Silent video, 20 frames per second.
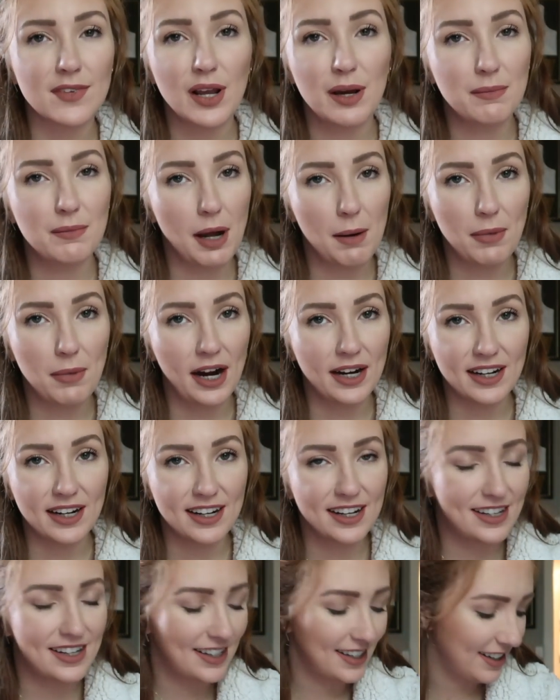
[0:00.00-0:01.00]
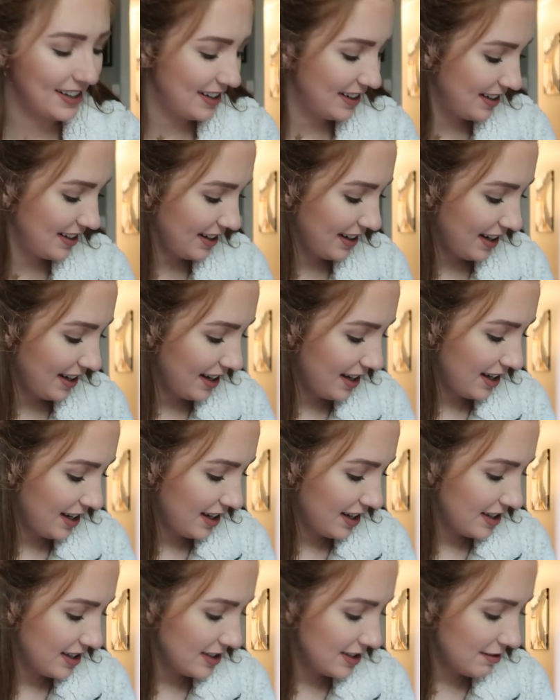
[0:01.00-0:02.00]
I'm not pregnant.
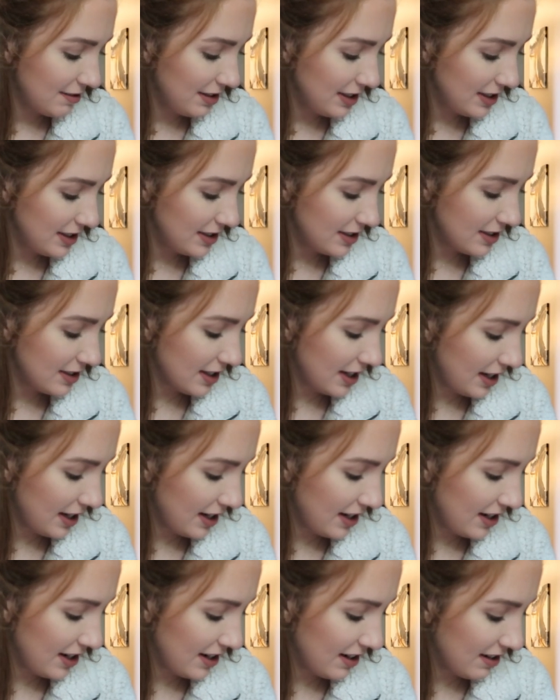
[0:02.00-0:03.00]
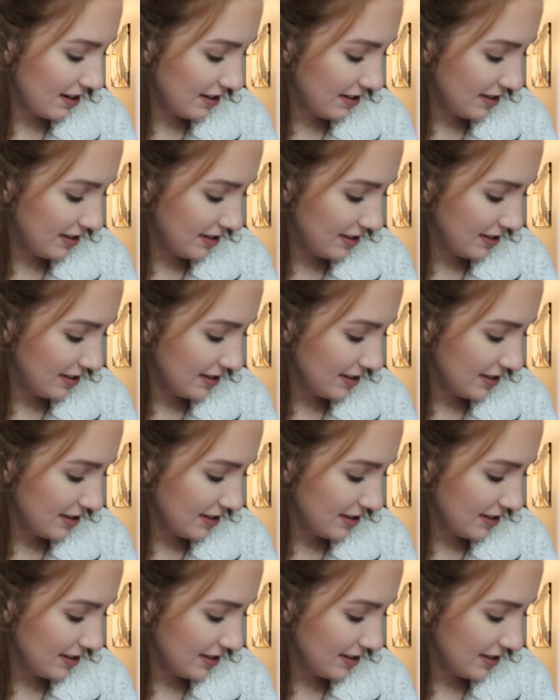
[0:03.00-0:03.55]
Sweet girl.